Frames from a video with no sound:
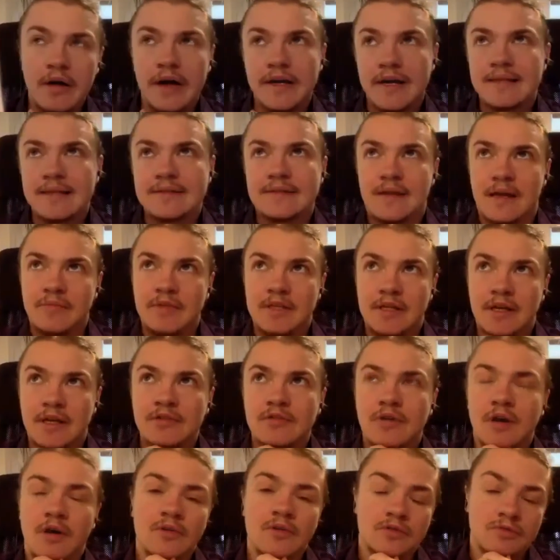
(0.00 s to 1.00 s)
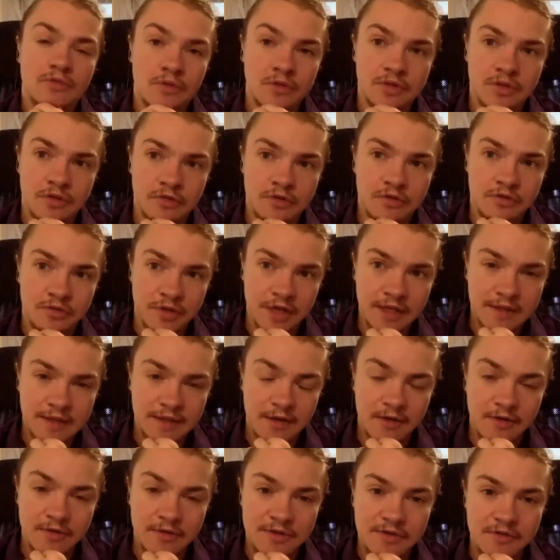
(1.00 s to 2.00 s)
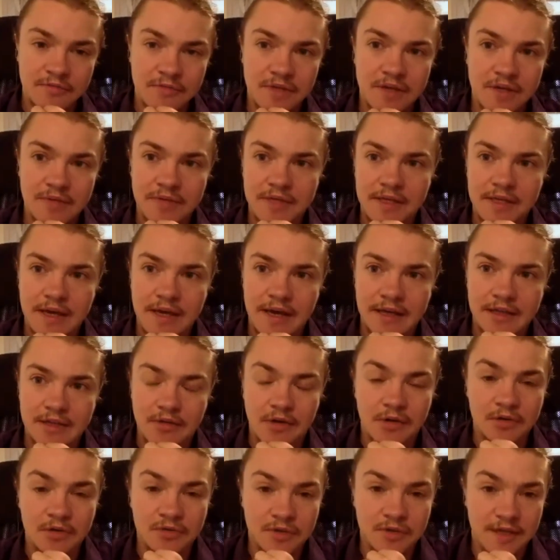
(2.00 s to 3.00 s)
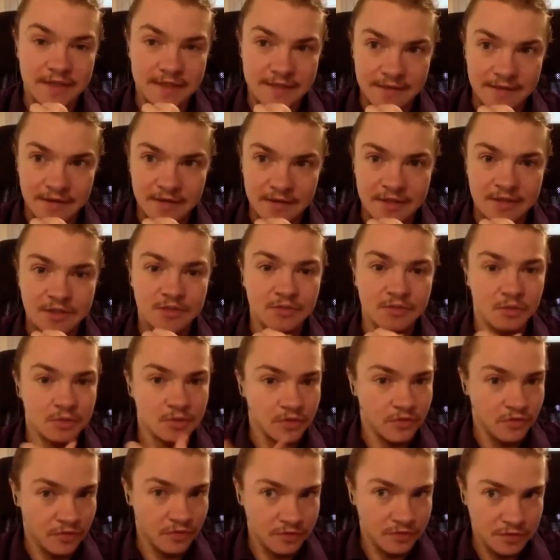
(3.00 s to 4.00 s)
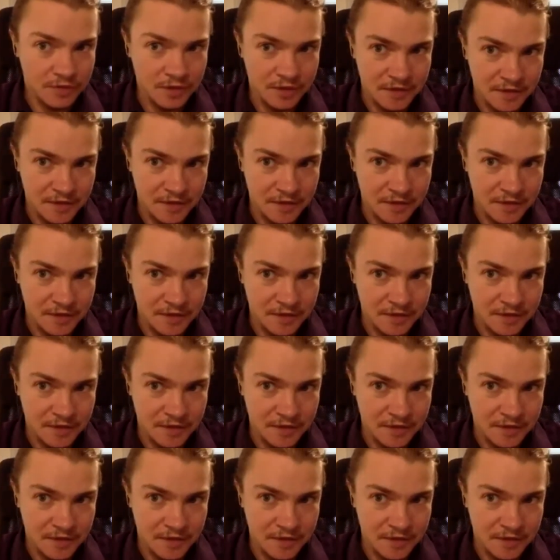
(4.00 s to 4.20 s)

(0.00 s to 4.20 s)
guess, I mean, I know how to order a drink now, so maybe I know how to get started to order food.